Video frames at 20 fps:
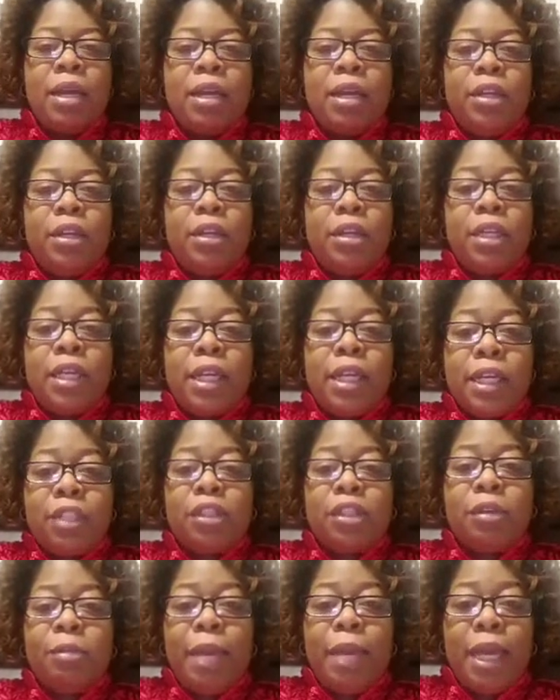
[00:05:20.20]
looking at
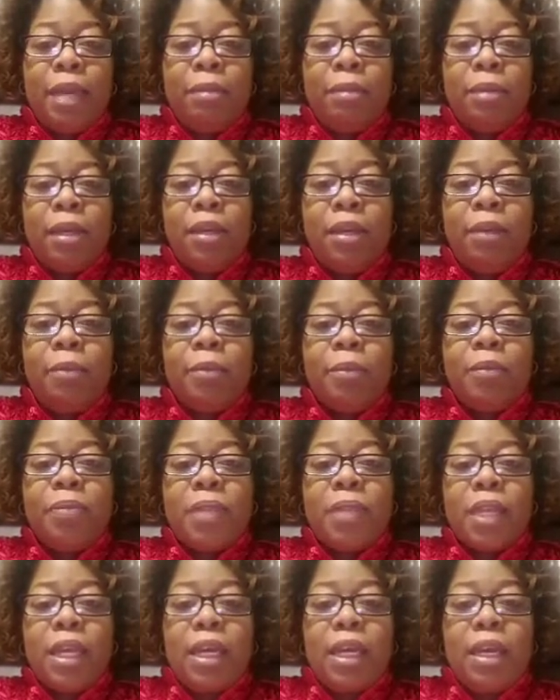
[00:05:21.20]
your baby
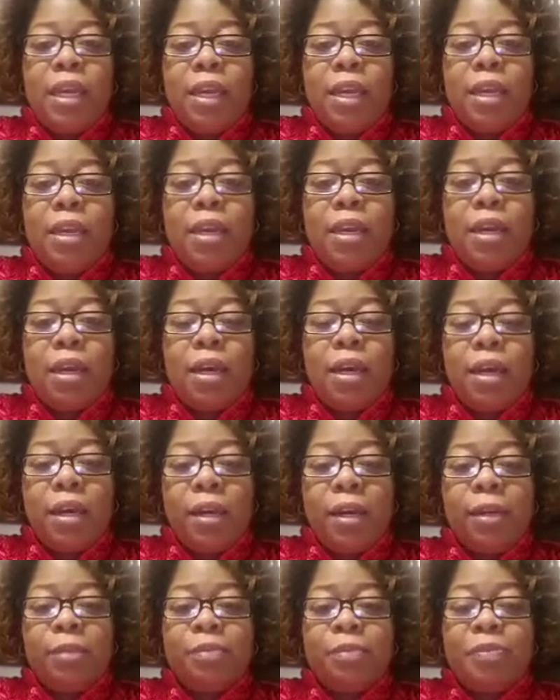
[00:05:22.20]
in,
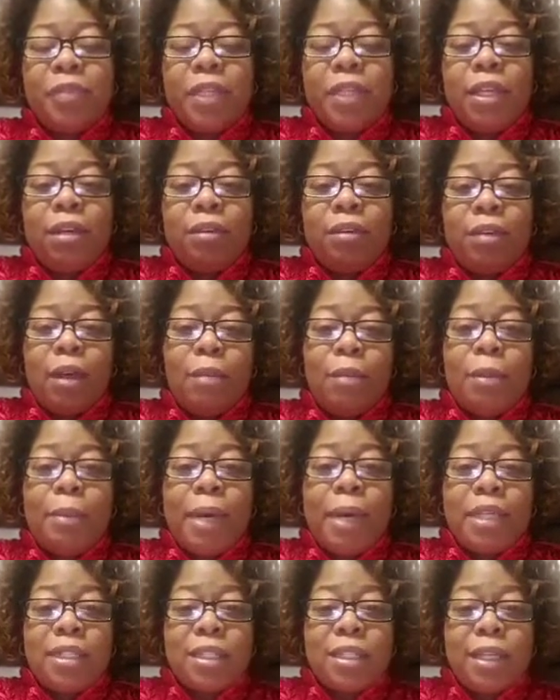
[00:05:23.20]
yeah, I'm
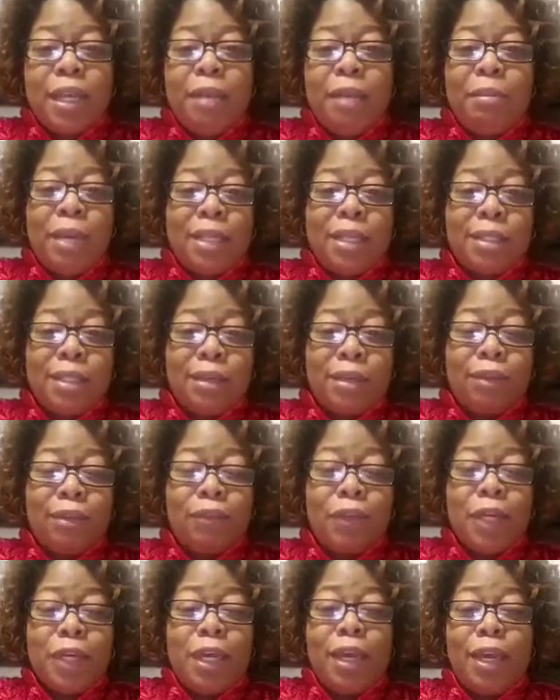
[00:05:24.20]
about to date myself,
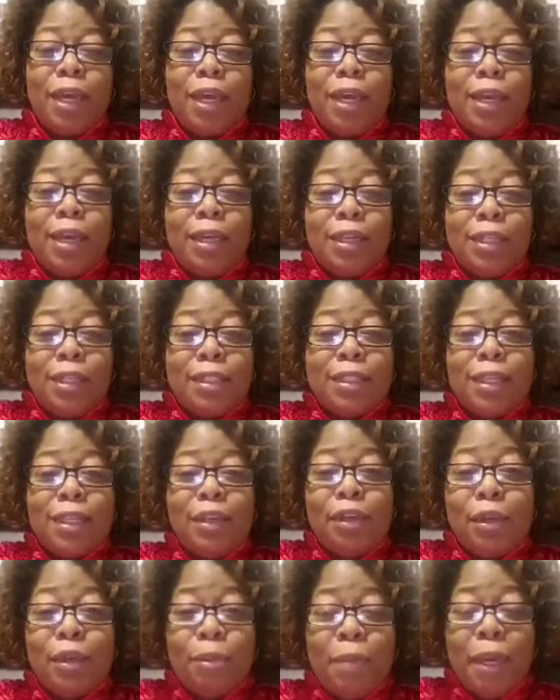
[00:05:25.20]
in this
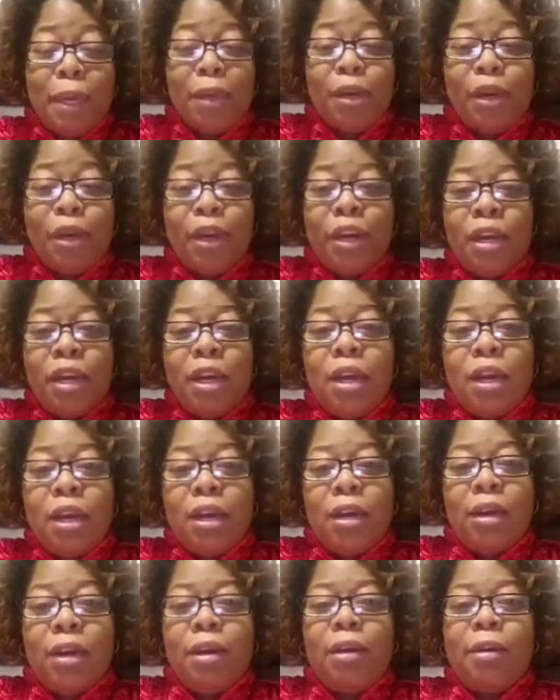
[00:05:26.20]
incubator,
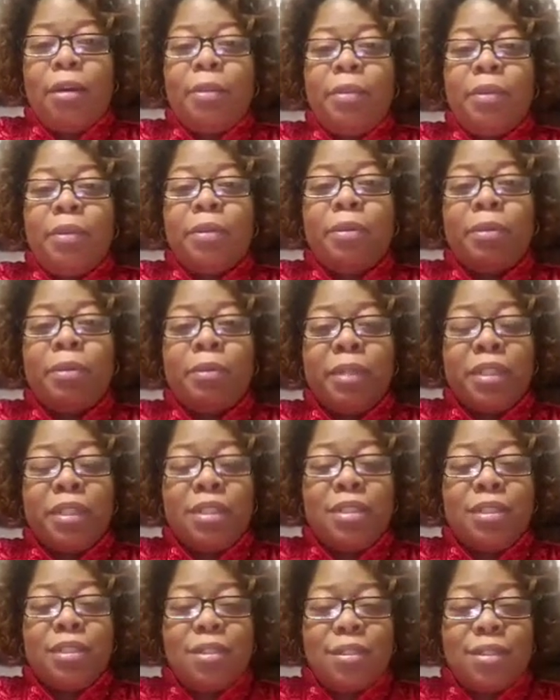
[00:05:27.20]

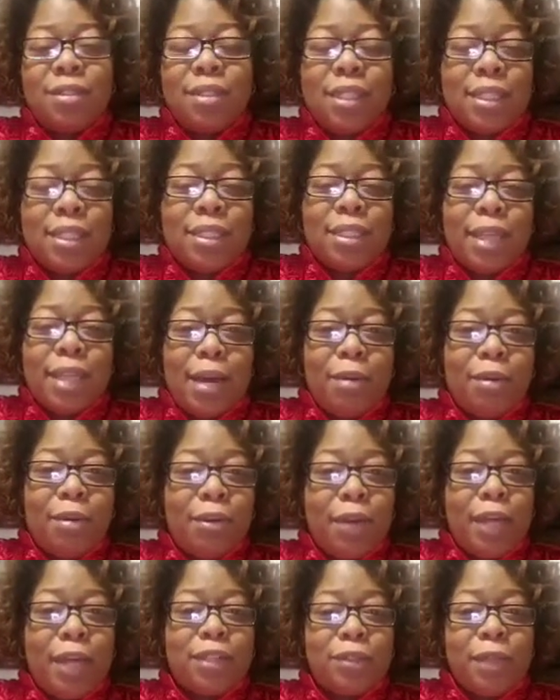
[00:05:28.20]
which is now
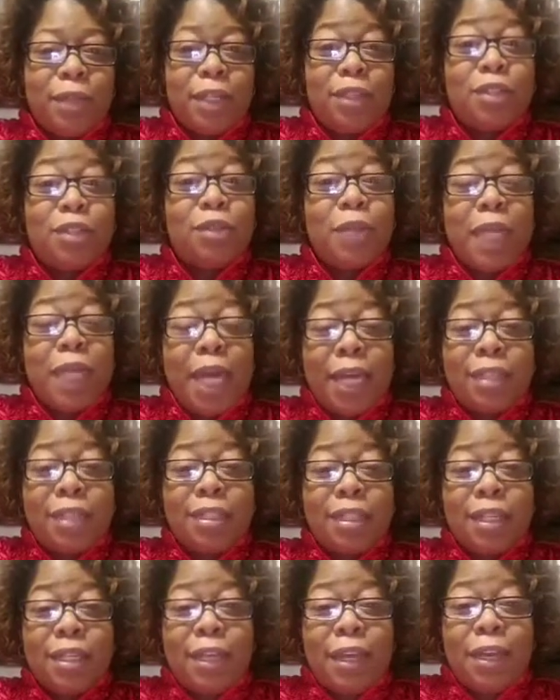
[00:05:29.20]
graduated to an
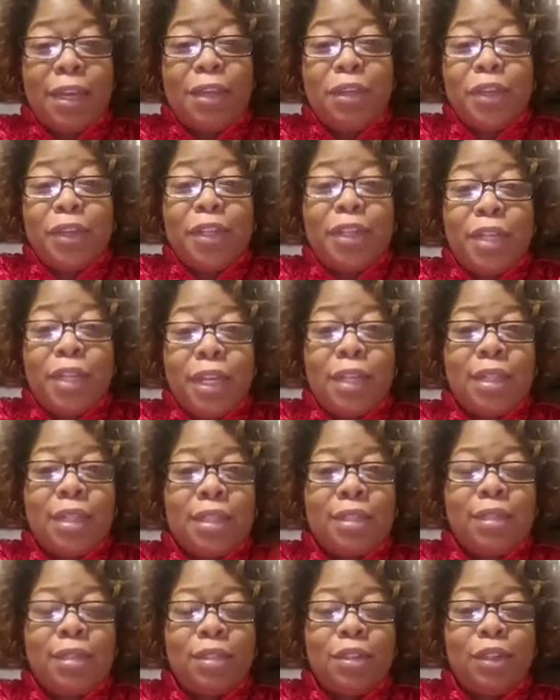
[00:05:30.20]
isolate. You're looking at
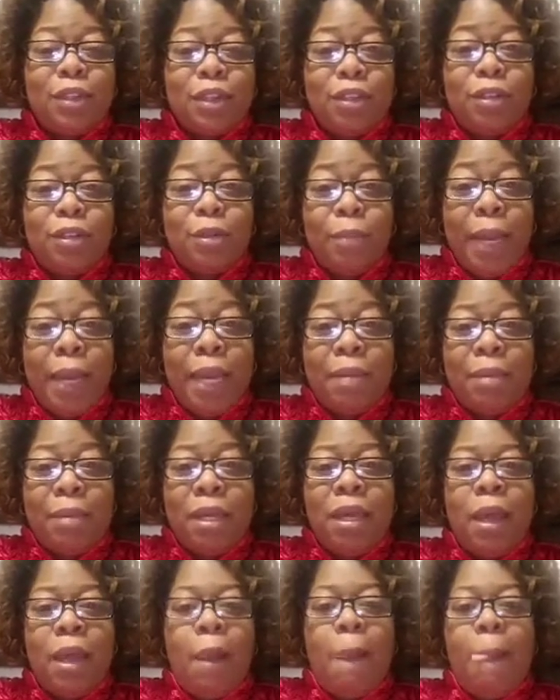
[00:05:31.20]
your little
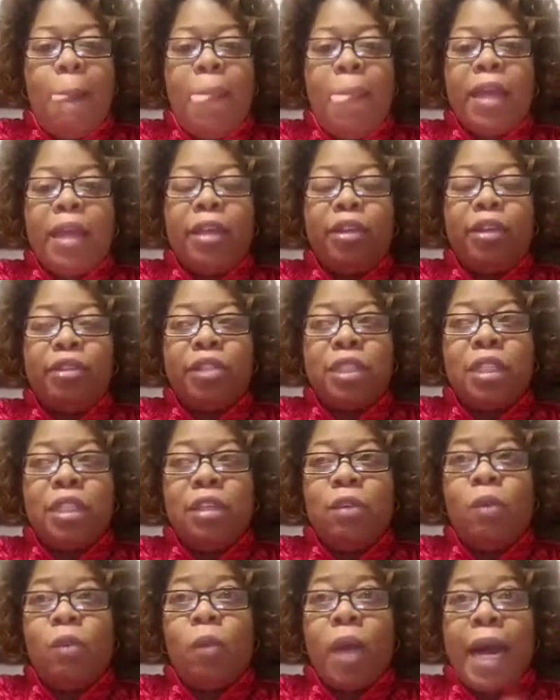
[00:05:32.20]
baby, and you
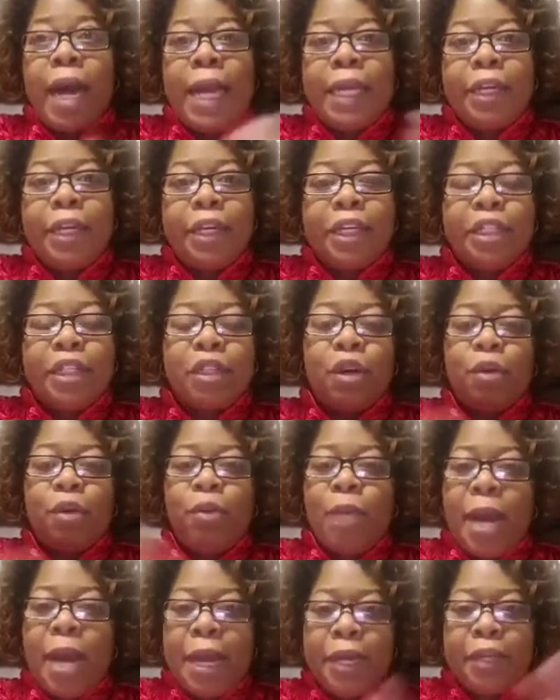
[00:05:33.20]
see wires on
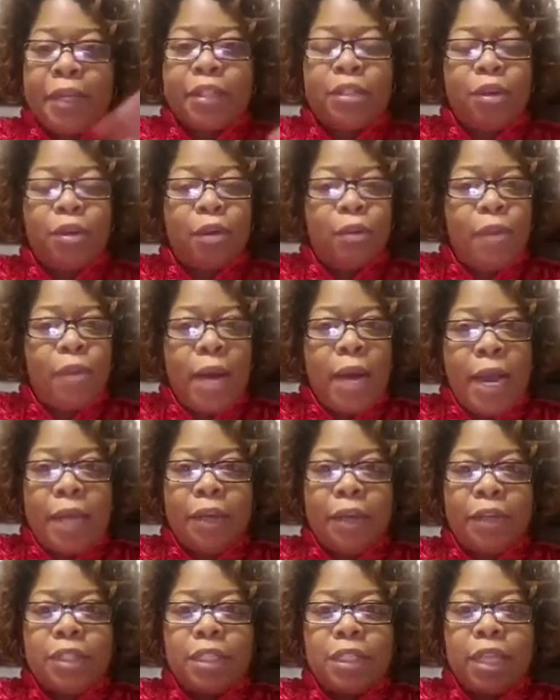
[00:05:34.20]
wires on
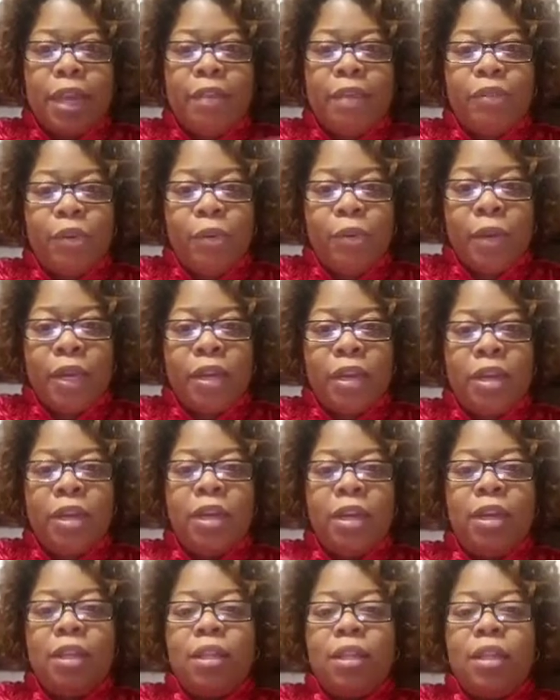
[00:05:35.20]
wires everywhere.
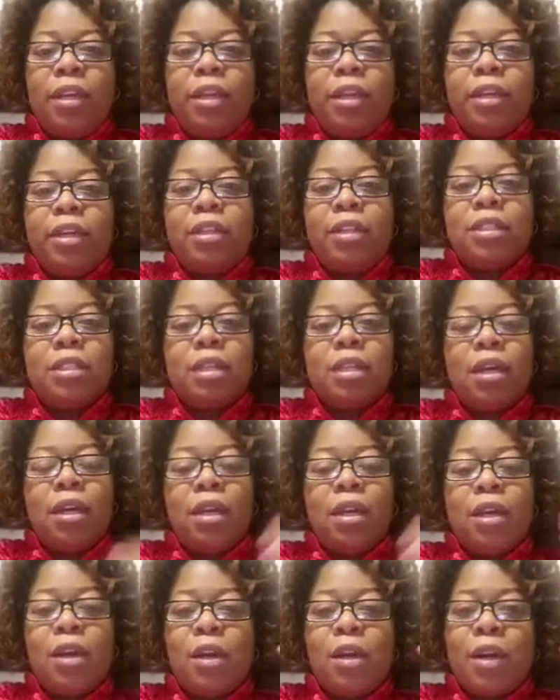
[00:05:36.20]
There's
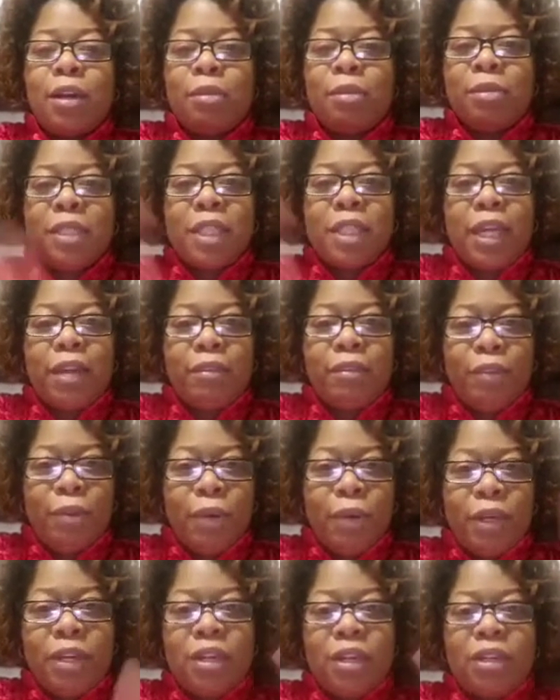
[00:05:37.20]
alarms
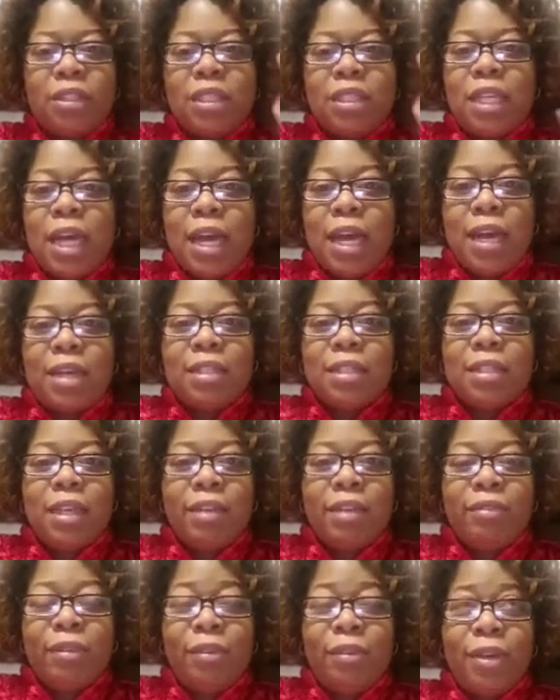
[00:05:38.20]
everywhere. There's lines
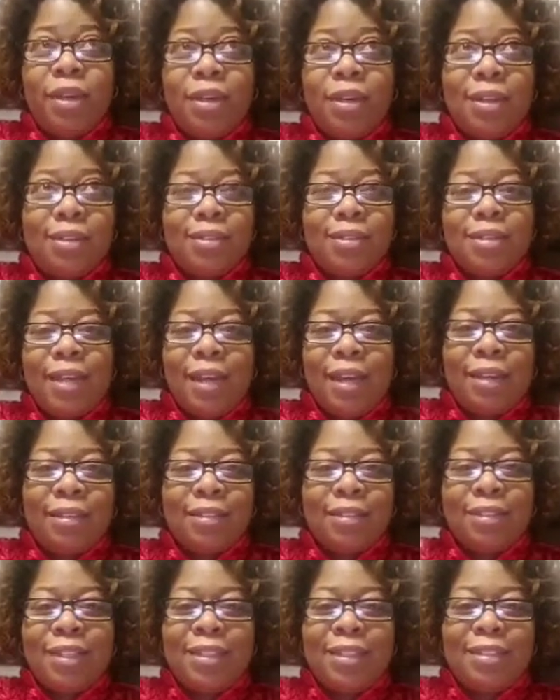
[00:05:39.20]
everywhere. I
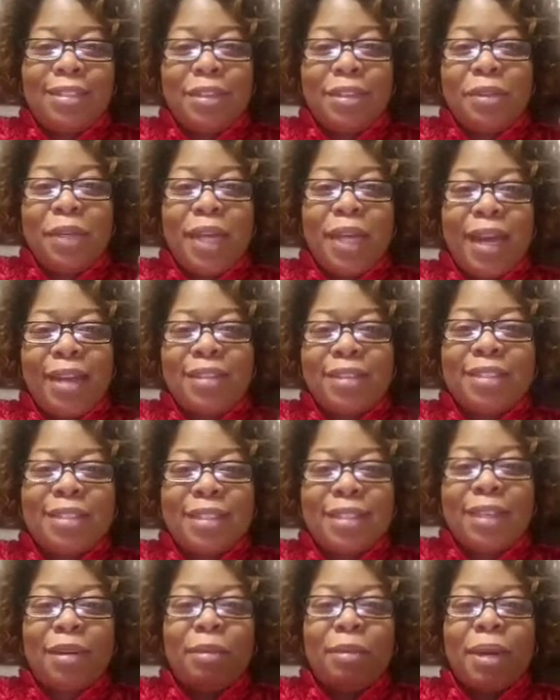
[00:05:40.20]
get teary-eyed just
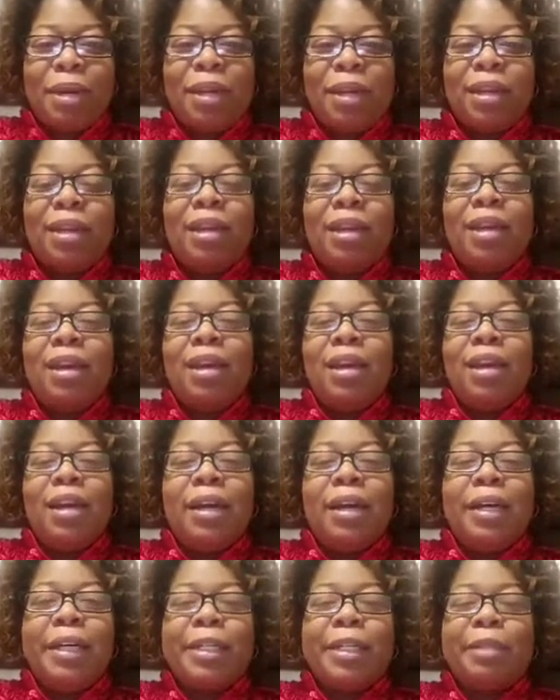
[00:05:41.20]
thinking about it.
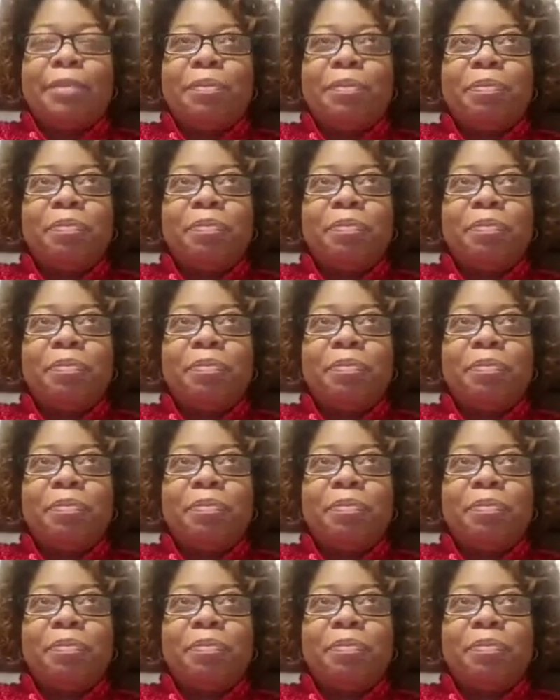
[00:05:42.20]
And